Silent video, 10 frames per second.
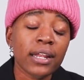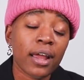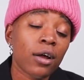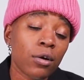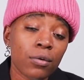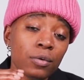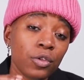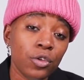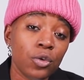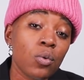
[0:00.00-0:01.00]
now,
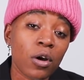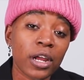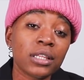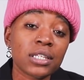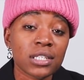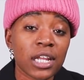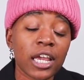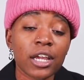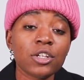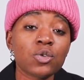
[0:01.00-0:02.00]
you are in the
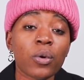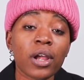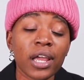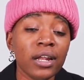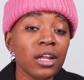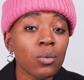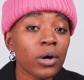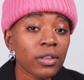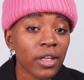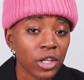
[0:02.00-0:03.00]
stage where
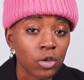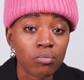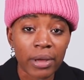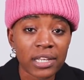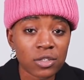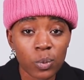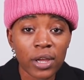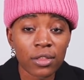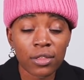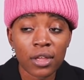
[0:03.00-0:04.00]
anyone that you mess
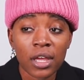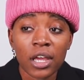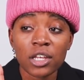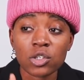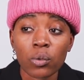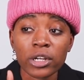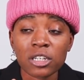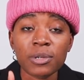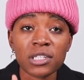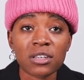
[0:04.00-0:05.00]
with is going
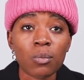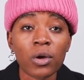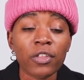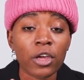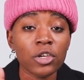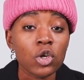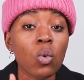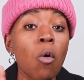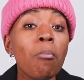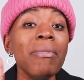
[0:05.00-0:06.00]
to be someone that
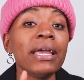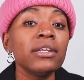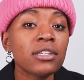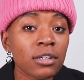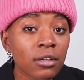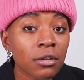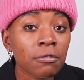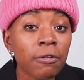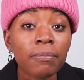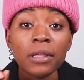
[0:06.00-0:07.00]
you omit
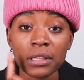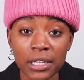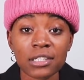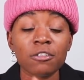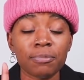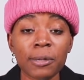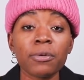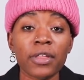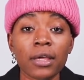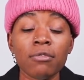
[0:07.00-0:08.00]
from the list of
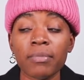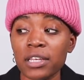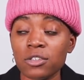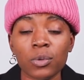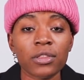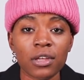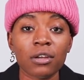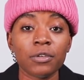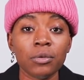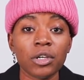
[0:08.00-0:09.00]
people that you messed with in
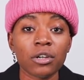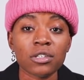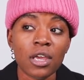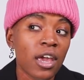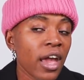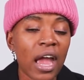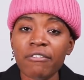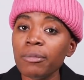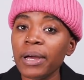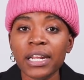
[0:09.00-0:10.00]
a few years.
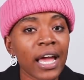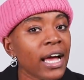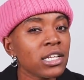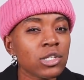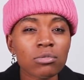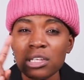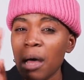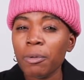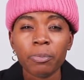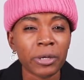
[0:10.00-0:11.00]
Everybody has those
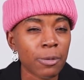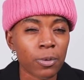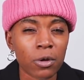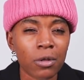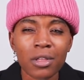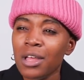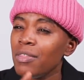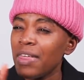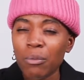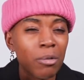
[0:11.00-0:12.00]
couple people
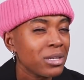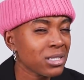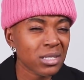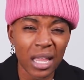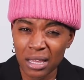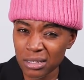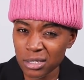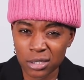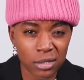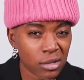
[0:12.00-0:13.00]
that were
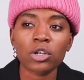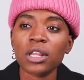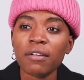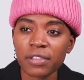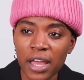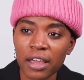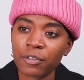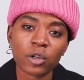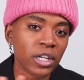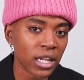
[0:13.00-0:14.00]
mistakes. Your love life,
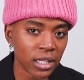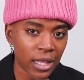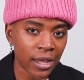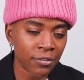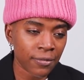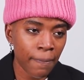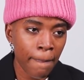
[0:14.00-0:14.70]
your dating life